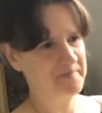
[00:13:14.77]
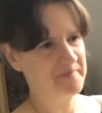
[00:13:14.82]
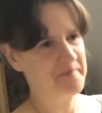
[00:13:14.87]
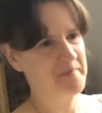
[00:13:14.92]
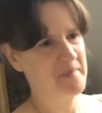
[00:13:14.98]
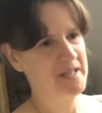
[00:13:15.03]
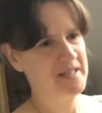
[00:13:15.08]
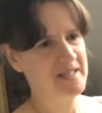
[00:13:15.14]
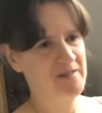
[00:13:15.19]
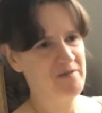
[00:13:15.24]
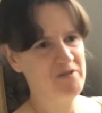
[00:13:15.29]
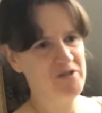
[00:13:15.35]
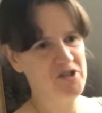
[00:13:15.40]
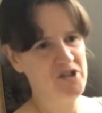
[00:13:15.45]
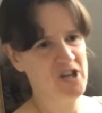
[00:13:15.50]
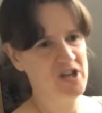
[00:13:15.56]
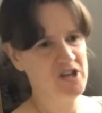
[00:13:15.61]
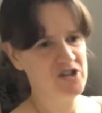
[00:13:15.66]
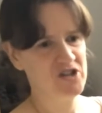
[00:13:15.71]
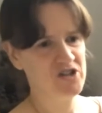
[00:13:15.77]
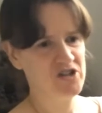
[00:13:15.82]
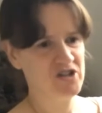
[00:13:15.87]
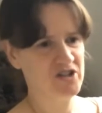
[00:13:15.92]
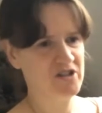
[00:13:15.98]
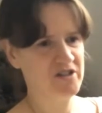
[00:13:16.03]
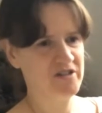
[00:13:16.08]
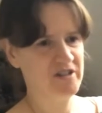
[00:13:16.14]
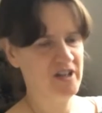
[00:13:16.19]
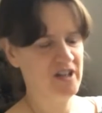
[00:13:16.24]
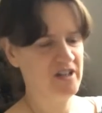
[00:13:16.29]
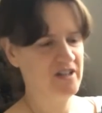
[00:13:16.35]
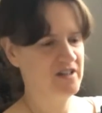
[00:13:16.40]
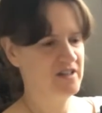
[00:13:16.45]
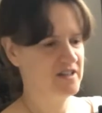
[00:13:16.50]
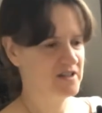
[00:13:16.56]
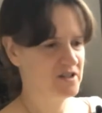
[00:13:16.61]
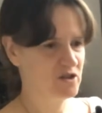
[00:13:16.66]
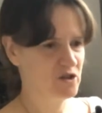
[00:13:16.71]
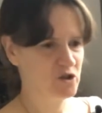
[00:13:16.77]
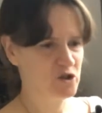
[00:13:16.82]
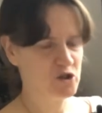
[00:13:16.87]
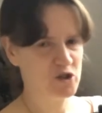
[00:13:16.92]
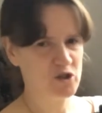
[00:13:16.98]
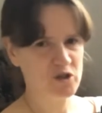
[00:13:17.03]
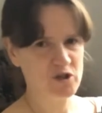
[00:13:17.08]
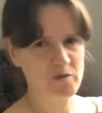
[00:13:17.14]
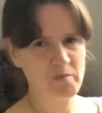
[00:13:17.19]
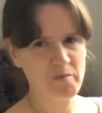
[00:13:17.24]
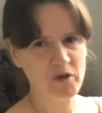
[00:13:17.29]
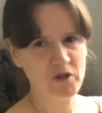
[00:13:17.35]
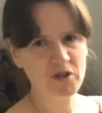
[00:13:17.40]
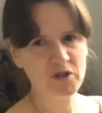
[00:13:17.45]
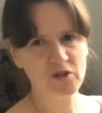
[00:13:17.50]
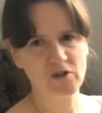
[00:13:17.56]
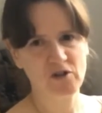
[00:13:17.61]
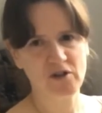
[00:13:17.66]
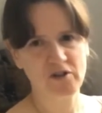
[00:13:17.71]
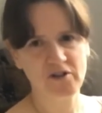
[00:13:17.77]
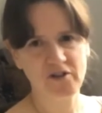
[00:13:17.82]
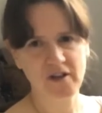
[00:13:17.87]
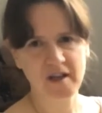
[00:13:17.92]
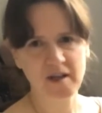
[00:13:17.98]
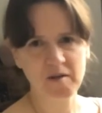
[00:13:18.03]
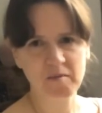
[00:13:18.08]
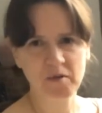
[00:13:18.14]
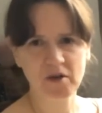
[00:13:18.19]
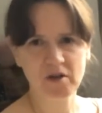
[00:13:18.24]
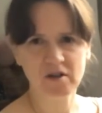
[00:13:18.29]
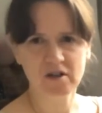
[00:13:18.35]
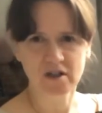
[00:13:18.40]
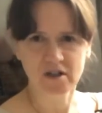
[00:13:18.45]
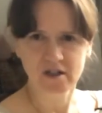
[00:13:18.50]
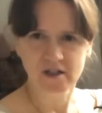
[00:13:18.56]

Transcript: massive change. And it's not just a muscular thing, but